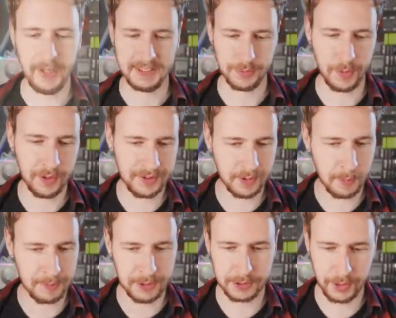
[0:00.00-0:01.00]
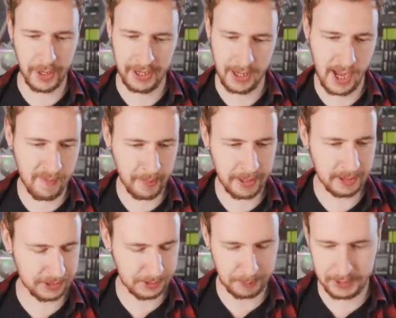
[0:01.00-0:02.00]
Alright, so we're on the computer and I have my
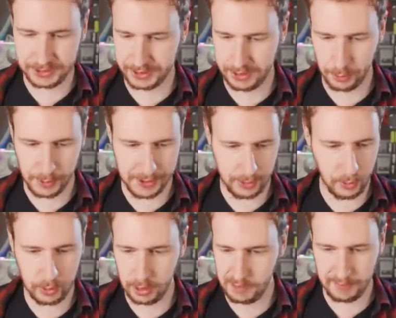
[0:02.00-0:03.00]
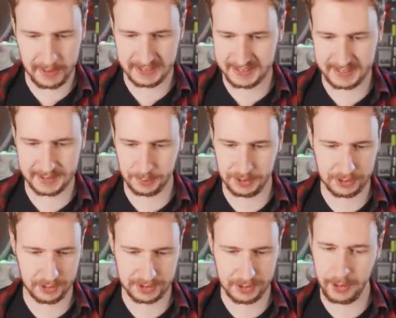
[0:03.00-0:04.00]
spreadsheet with all of my testing
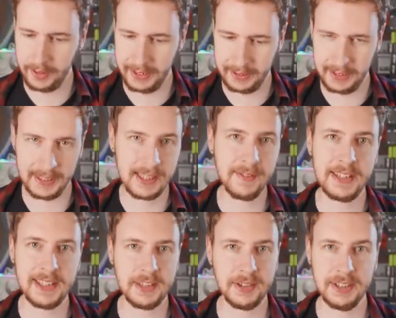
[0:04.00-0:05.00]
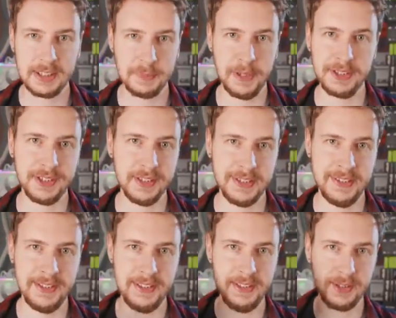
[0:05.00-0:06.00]
results here, and I'll leave a link to this spreadsheet
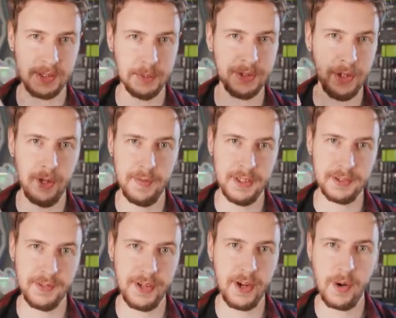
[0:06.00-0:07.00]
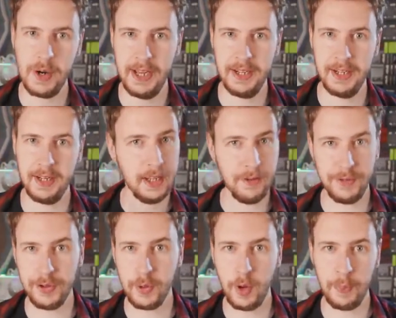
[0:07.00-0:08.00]
in the description of this video. And if you
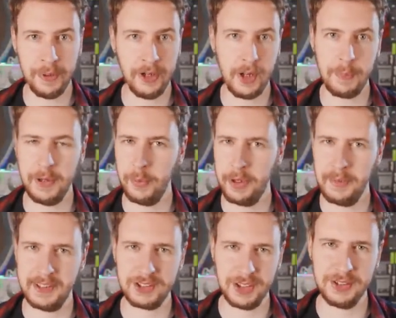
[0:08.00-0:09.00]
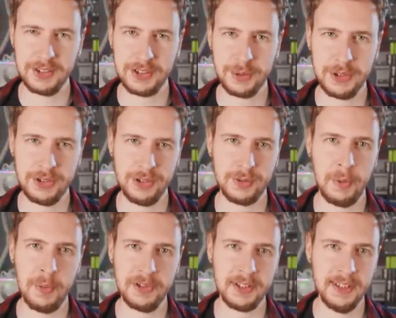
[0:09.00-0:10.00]
do open it up and want to make changes to it, just
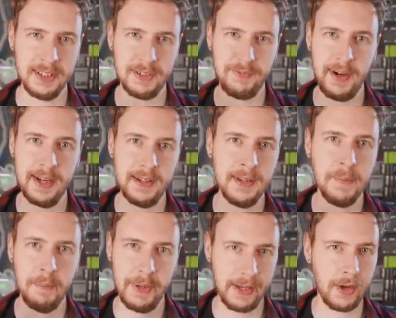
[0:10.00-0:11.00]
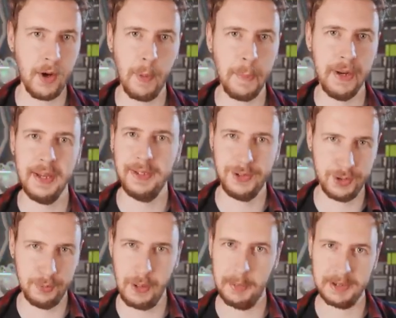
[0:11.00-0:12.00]
remember to click File, Make Copy, and you
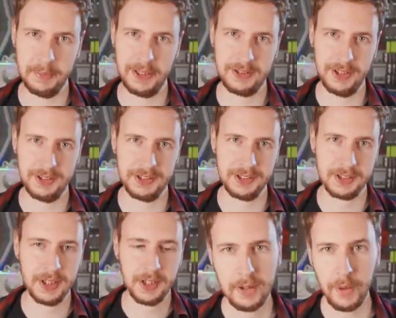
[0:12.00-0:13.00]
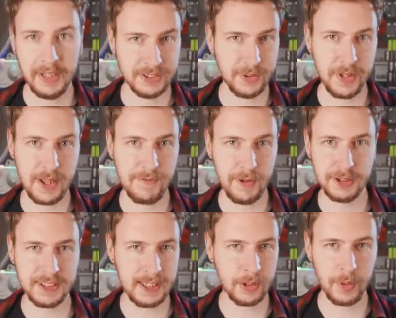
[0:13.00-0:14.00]
should be able to make changes. Alright, so the
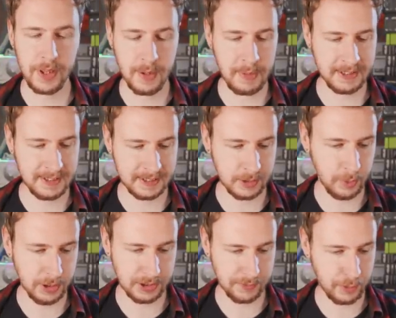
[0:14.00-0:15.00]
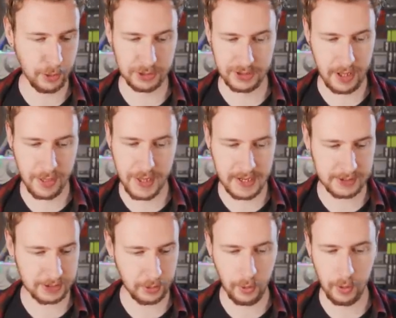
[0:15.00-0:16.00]
first algorithm I tested was, of course,
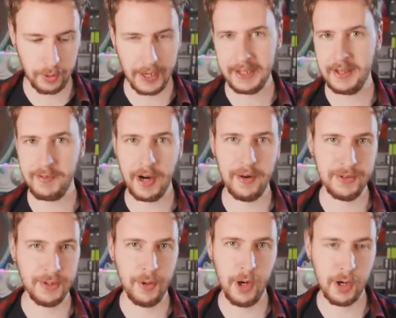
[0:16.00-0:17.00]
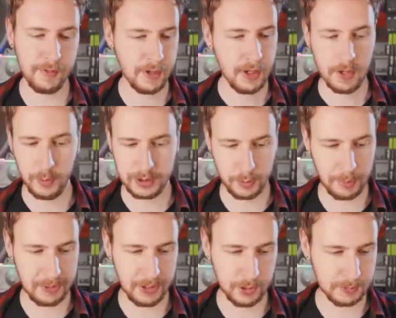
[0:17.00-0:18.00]
ETH or any variant thereof, which would
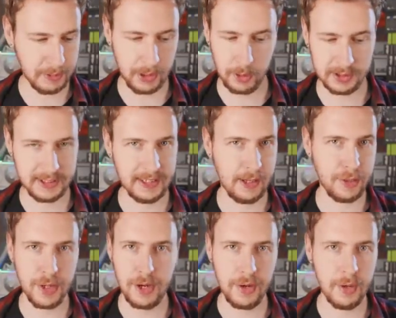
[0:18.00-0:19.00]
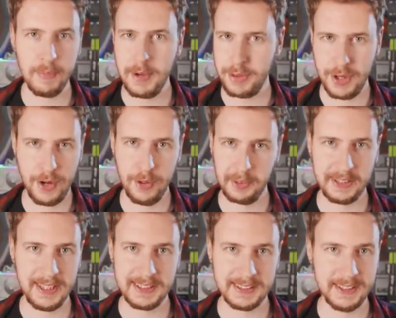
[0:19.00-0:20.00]
be used by coins like Ethereum, Ethereum
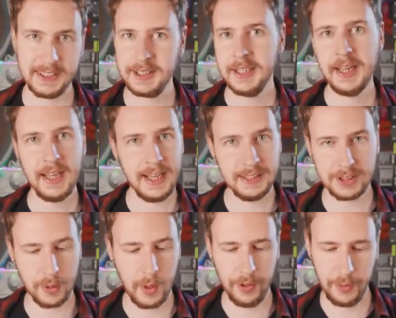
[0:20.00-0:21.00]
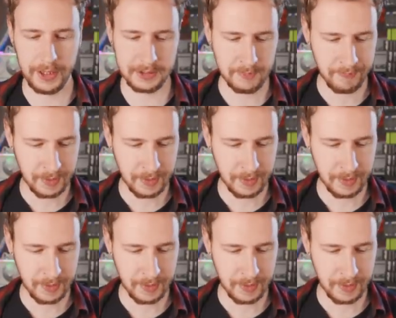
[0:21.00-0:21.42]
Classic, and so on, right?